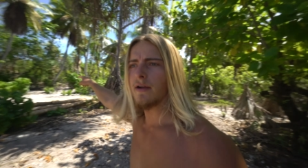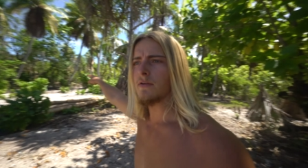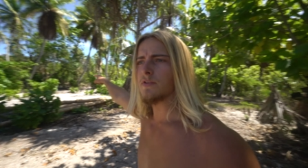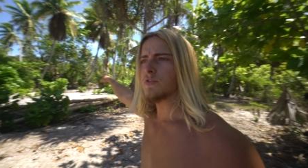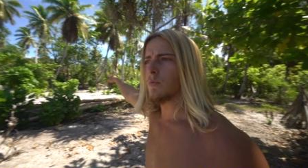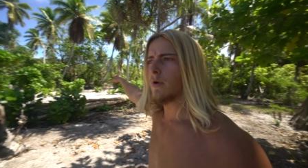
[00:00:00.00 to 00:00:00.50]
there
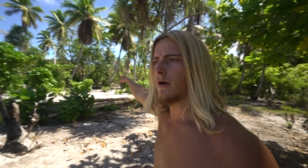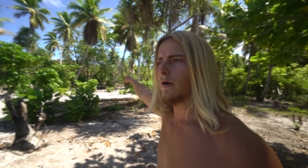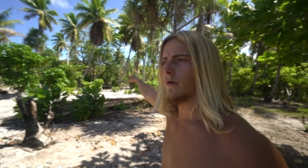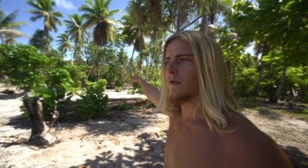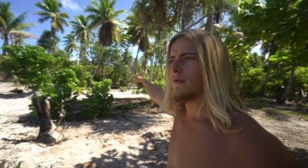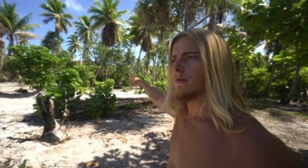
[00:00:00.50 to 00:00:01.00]
as
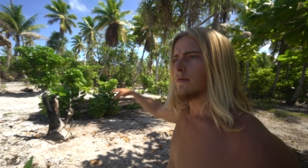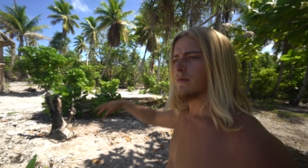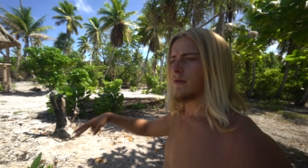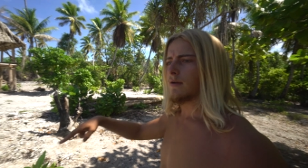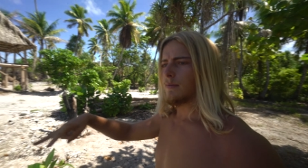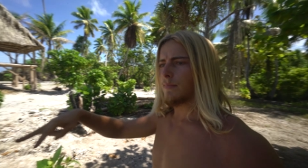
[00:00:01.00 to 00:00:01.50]
well.
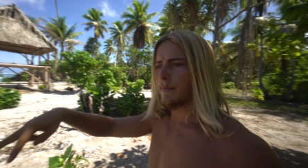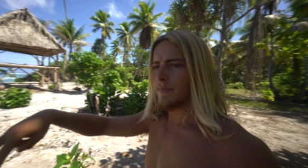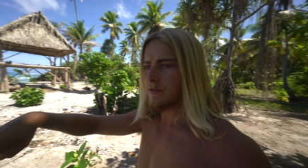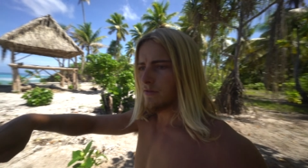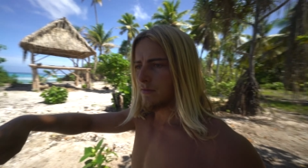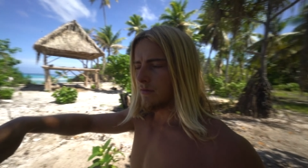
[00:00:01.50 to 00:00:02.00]
And maybe